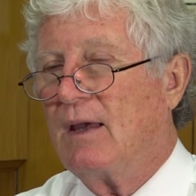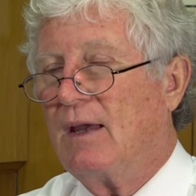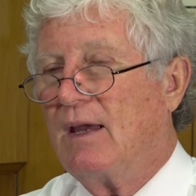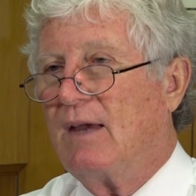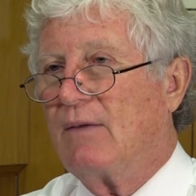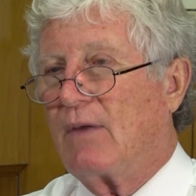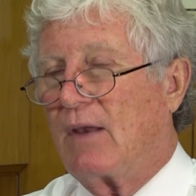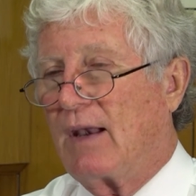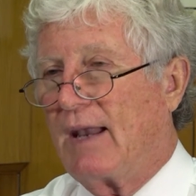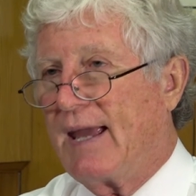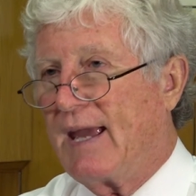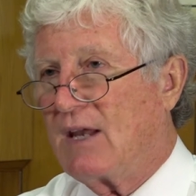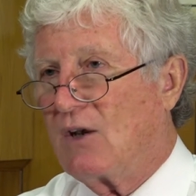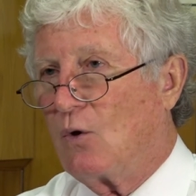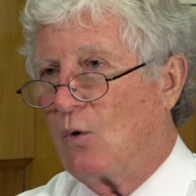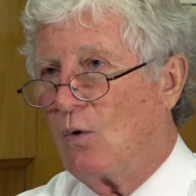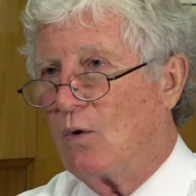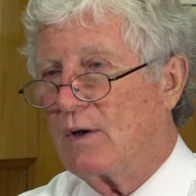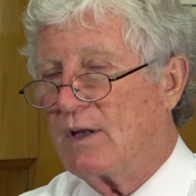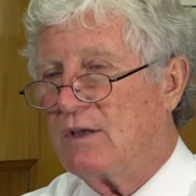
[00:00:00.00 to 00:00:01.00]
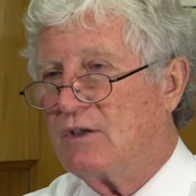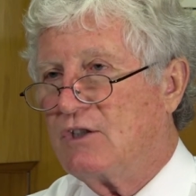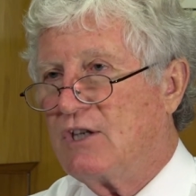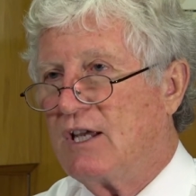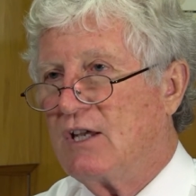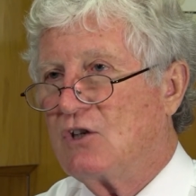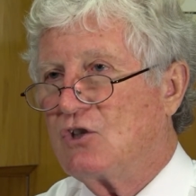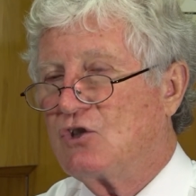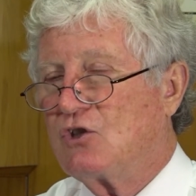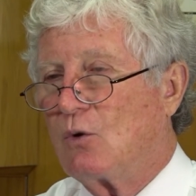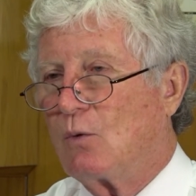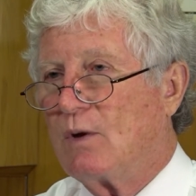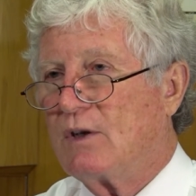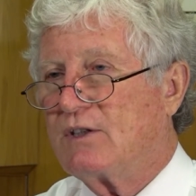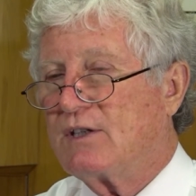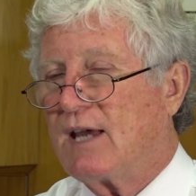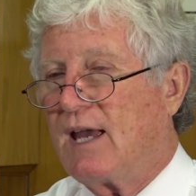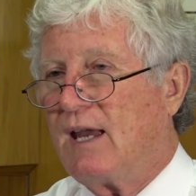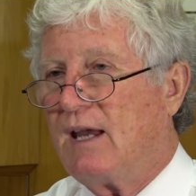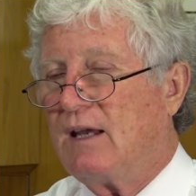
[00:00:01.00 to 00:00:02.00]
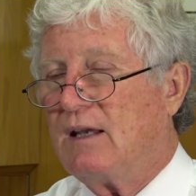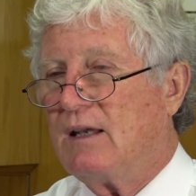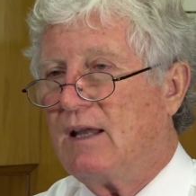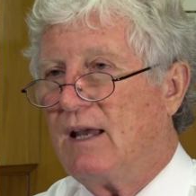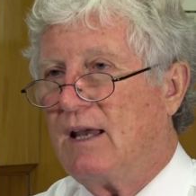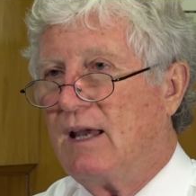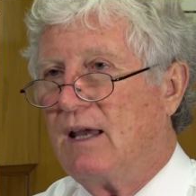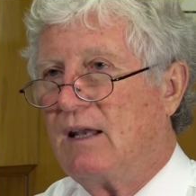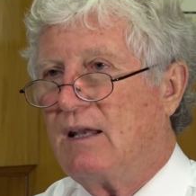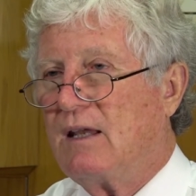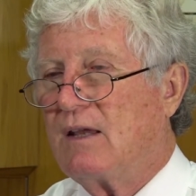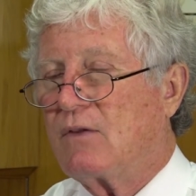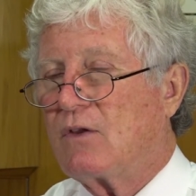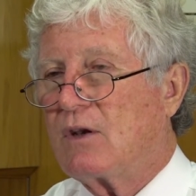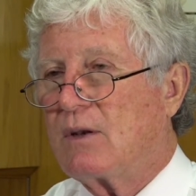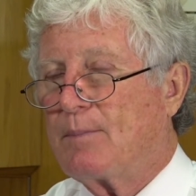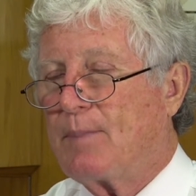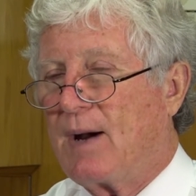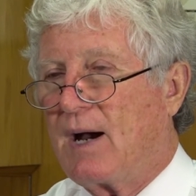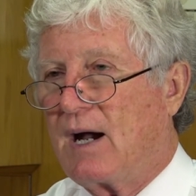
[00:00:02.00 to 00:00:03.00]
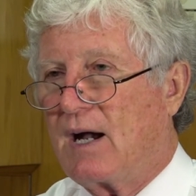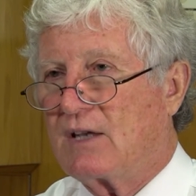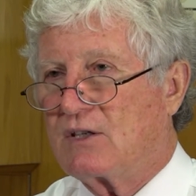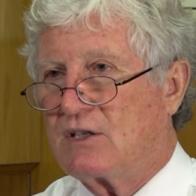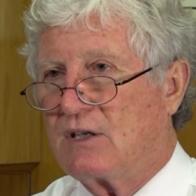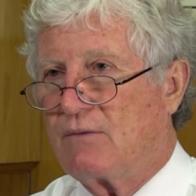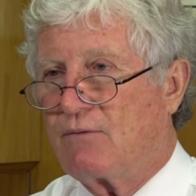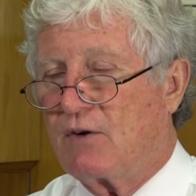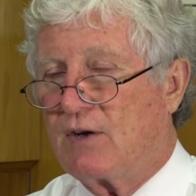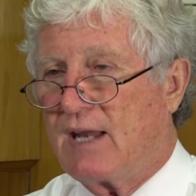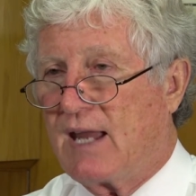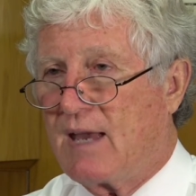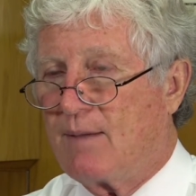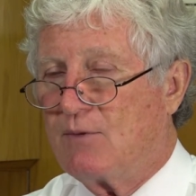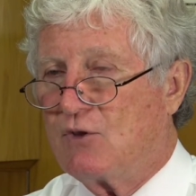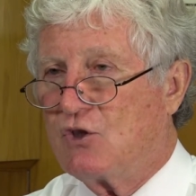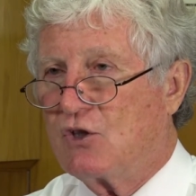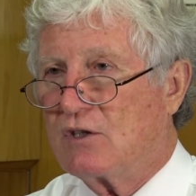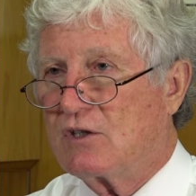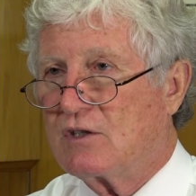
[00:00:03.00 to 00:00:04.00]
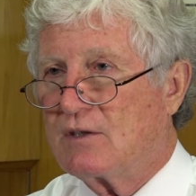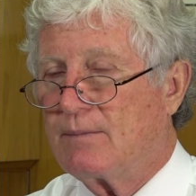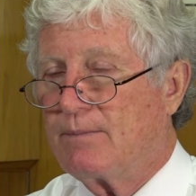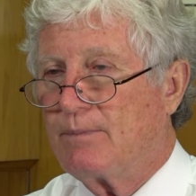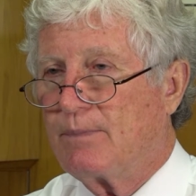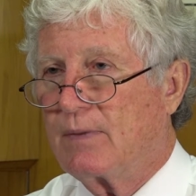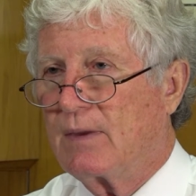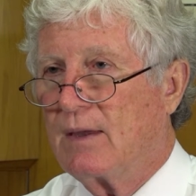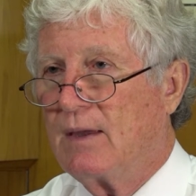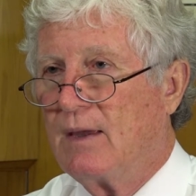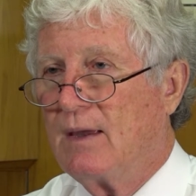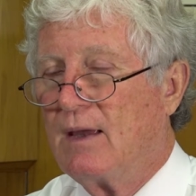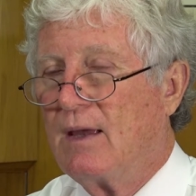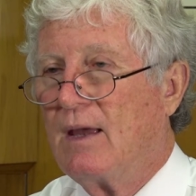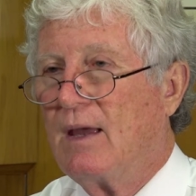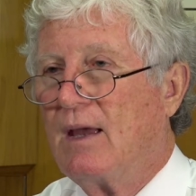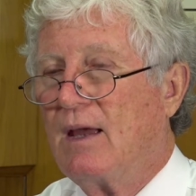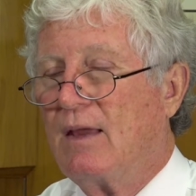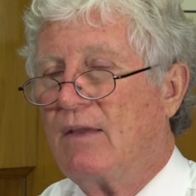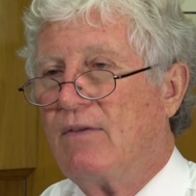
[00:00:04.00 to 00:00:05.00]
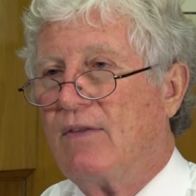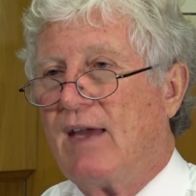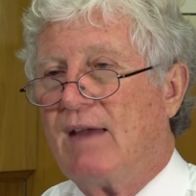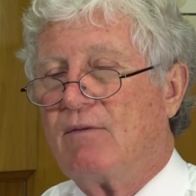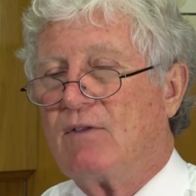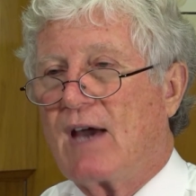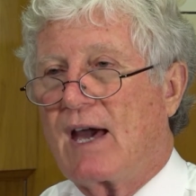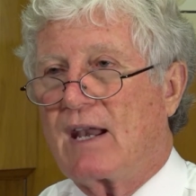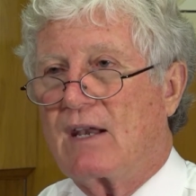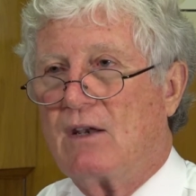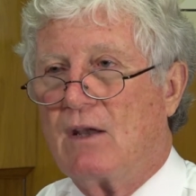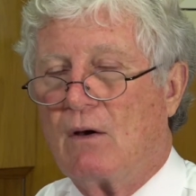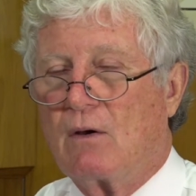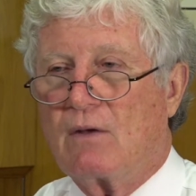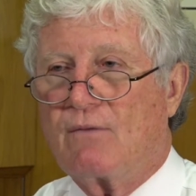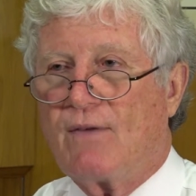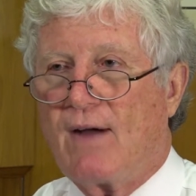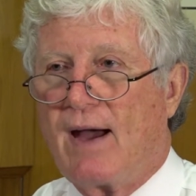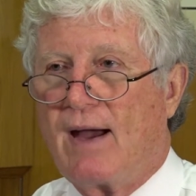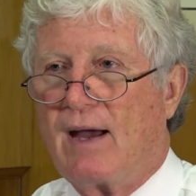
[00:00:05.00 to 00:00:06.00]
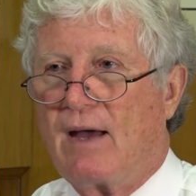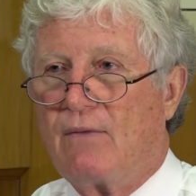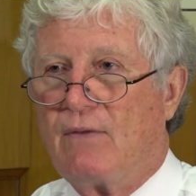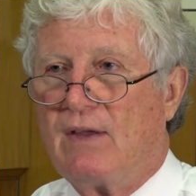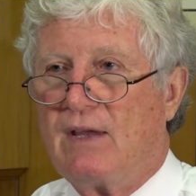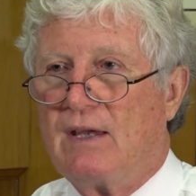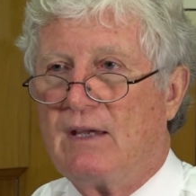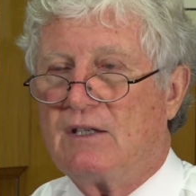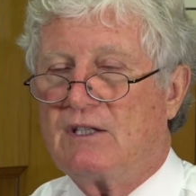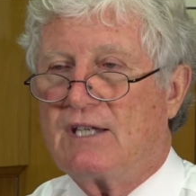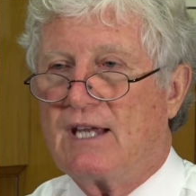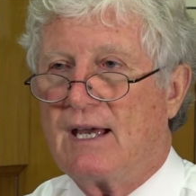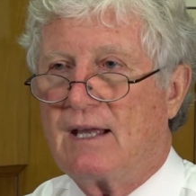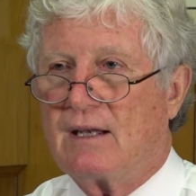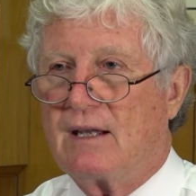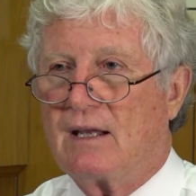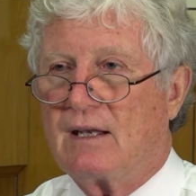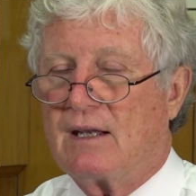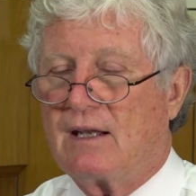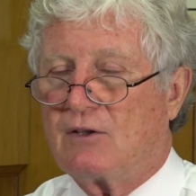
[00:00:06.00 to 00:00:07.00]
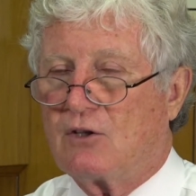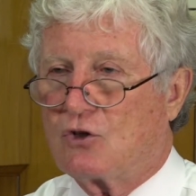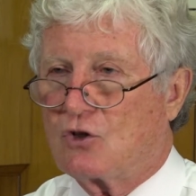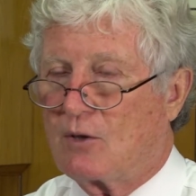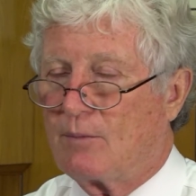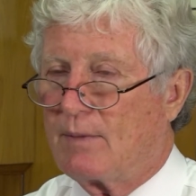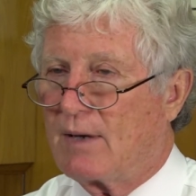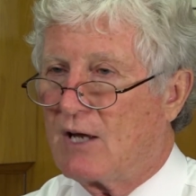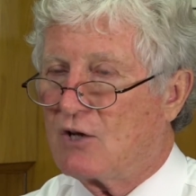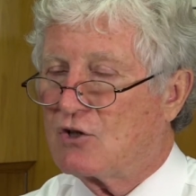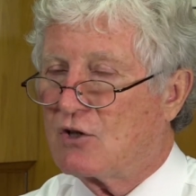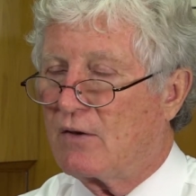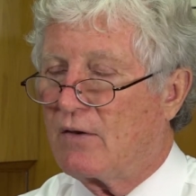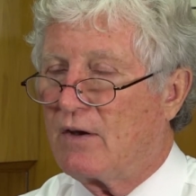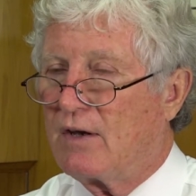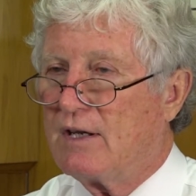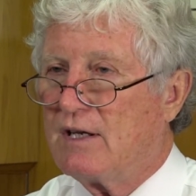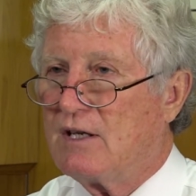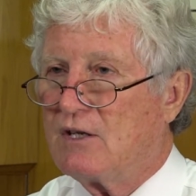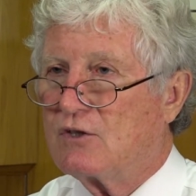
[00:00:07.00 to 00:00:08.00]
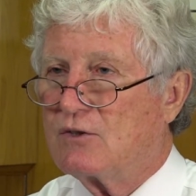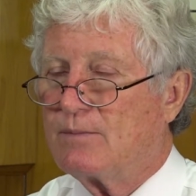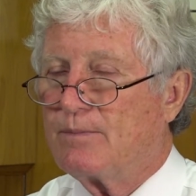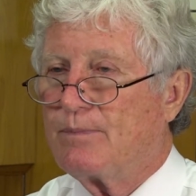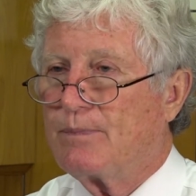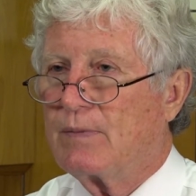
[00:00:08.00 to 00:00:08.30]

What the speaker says: if the landlord intends to retain any of the deposit for damages, they've got to notify the tenant at the termination of the lease